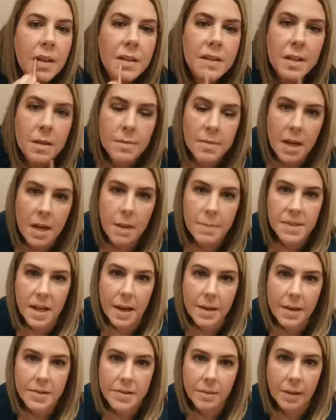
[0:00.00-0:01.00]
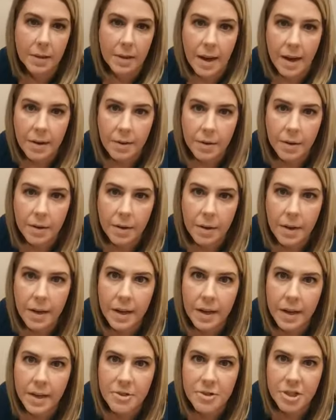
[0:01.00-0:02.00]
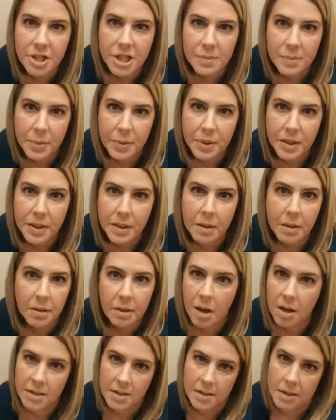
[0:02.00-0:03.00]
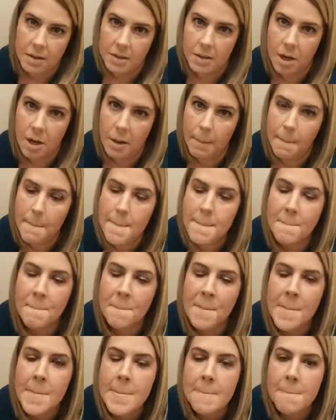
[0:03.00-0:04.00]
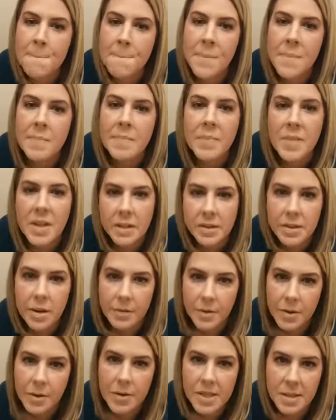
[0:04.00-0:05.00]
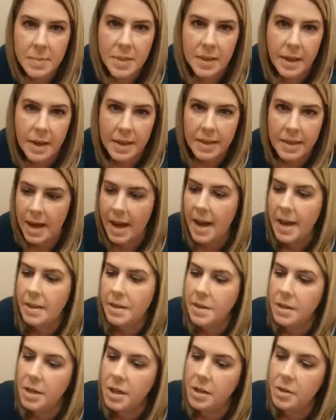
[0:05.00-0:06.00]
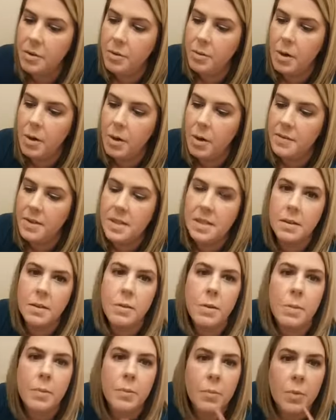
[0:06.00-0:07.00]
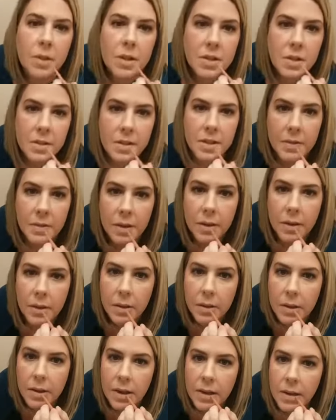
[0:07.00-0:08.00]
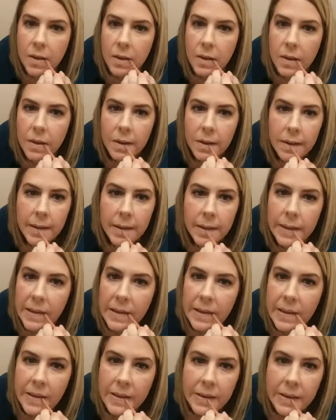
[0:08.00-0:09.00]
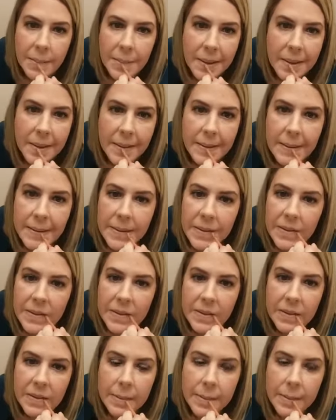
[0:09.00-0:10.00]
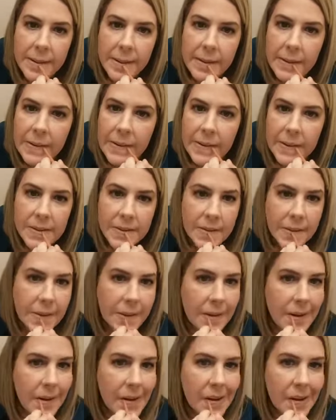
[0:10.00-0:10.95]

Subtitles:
sometimes I do a liner and I just put gloss on top. So if you're doing something like that, then you obviously would want to do a different colored liner. You could do a pink liner if you're doing a pink gloss, or